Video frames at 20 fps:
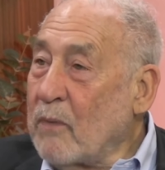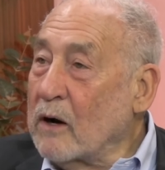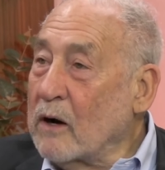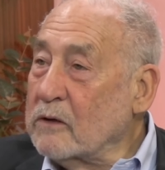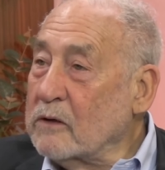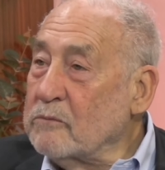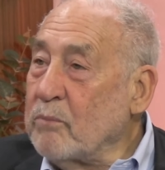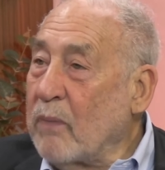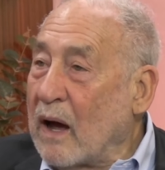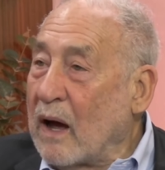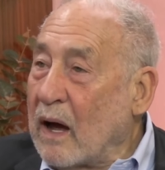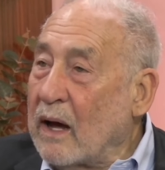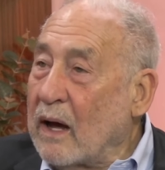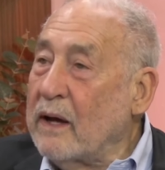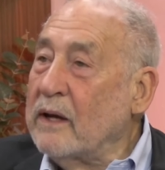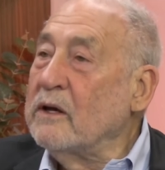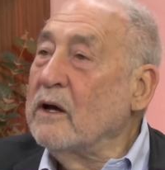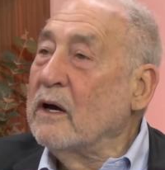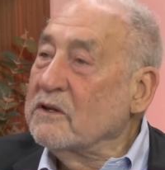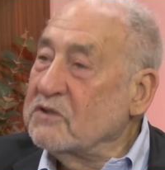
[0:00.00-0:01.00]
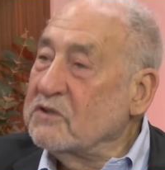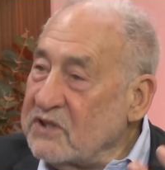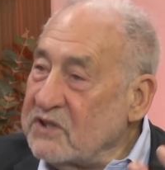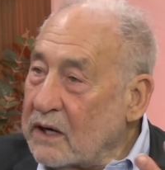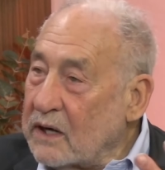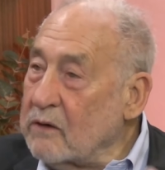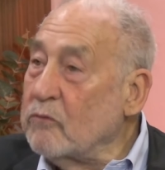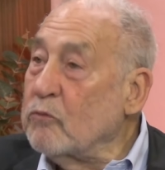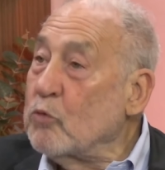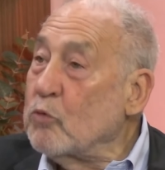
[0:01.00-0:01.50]
It's marked by a
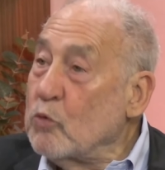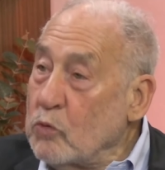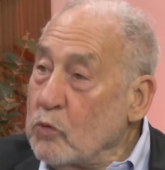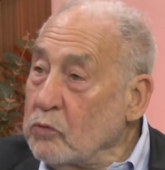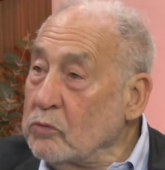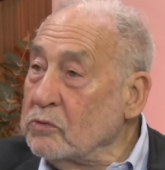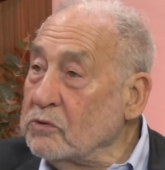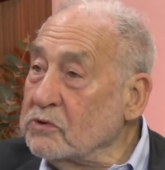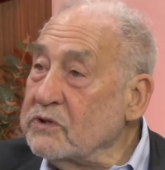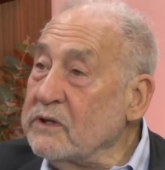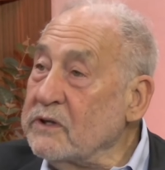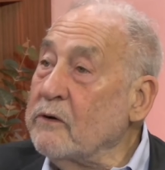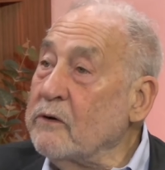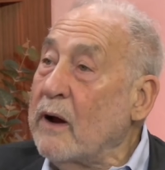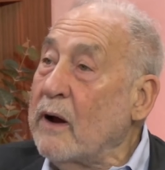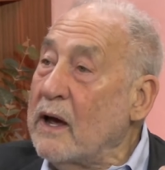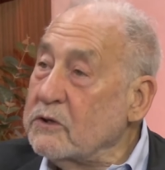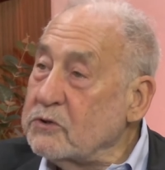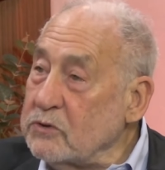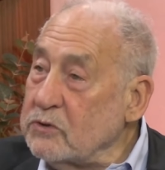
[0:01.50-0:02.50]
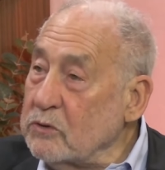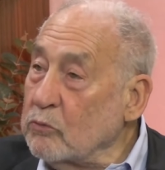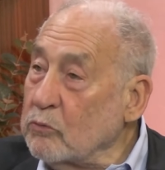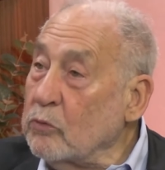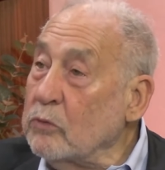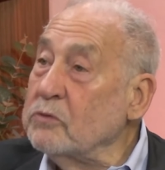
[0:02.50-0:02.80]
set of rules, international